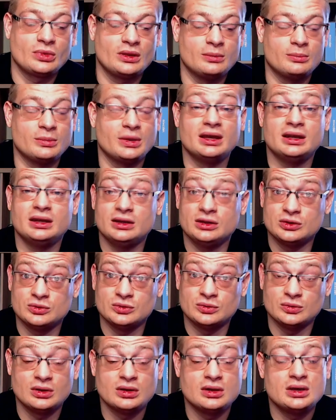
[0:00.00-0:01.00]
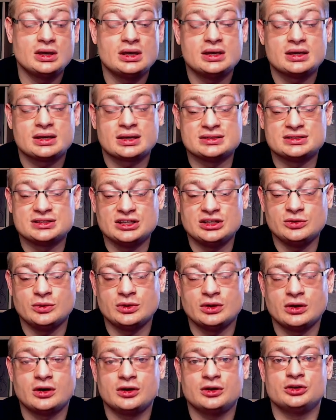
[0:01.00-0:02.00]
But anywho, continuing
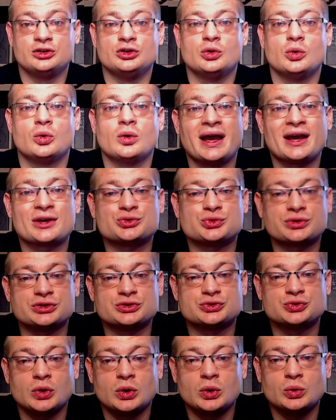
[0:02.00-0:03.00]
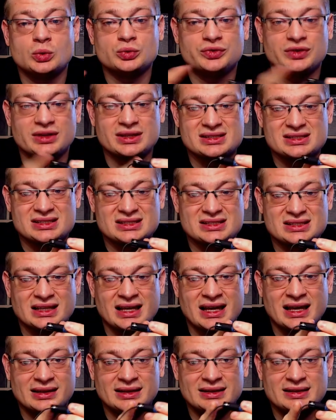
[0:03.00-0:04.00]
on, your actual controls is
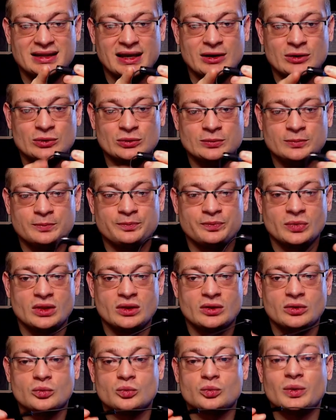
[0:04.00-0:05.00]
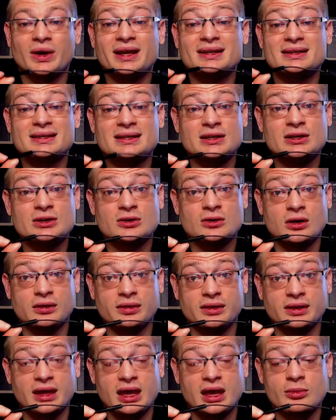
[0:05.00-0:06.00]
slightly down right here on
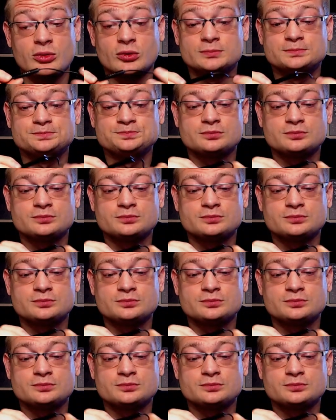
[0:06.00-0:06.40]
the cable.